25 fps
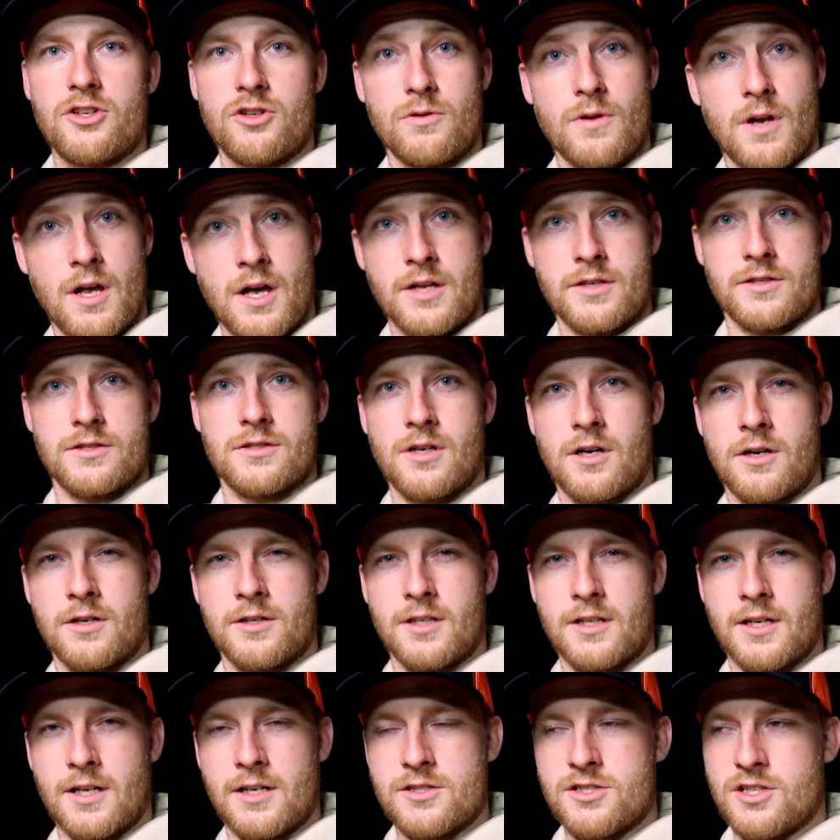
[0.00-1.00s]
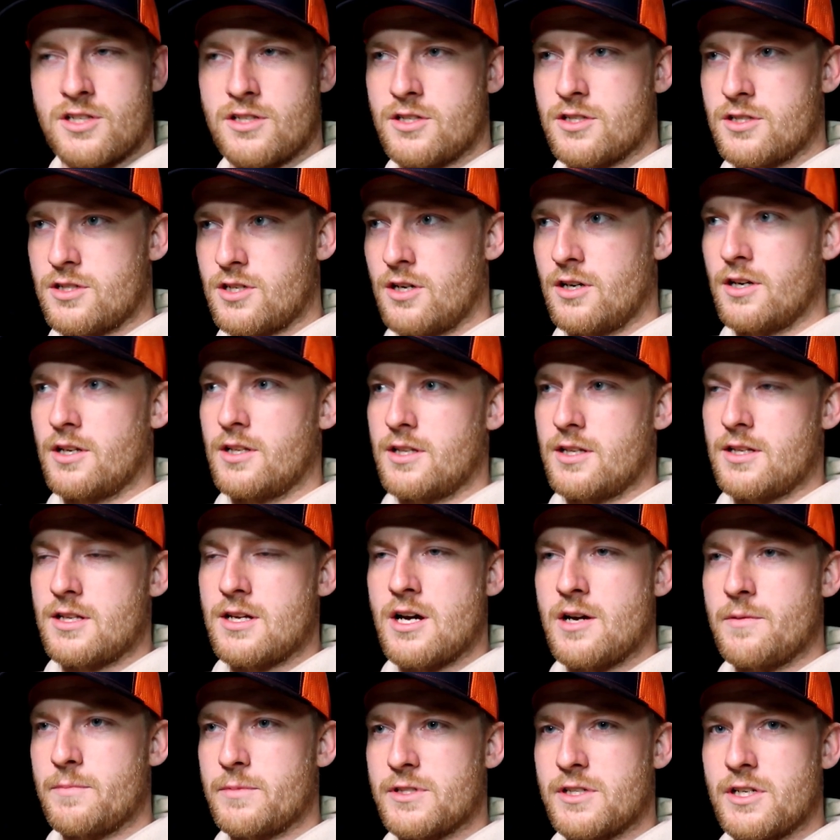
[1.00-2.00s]
do not start the engine, just turn it to the
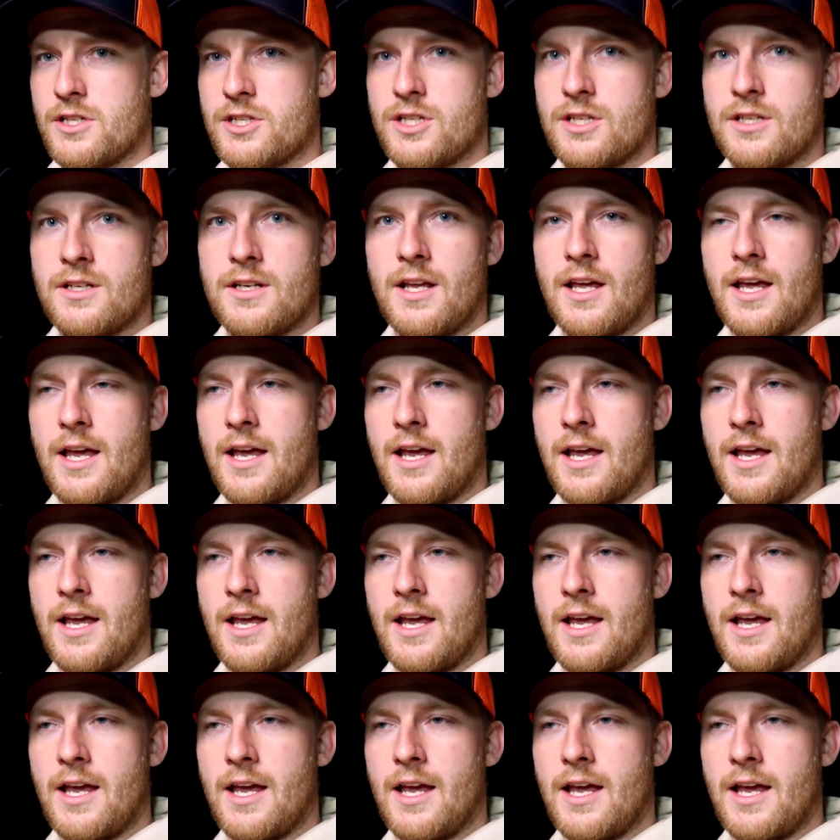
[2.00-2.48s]
on position,